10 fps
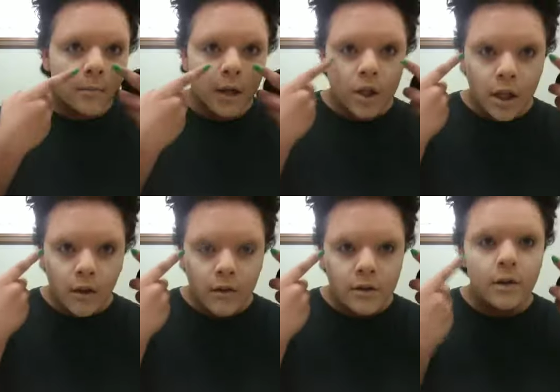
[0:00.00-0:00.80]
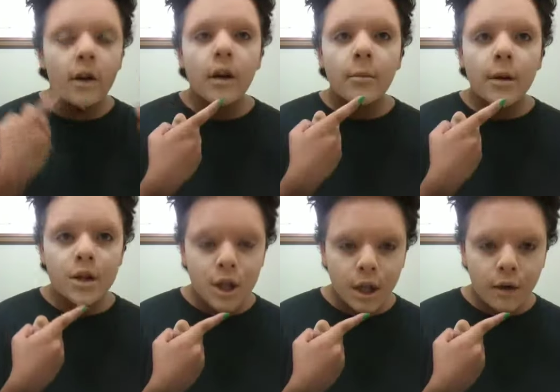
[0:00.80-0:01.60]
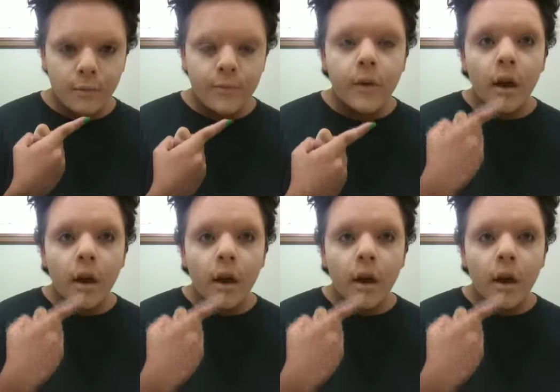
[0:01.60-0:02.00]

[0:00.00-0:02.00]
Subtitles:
My cheeks, my chin,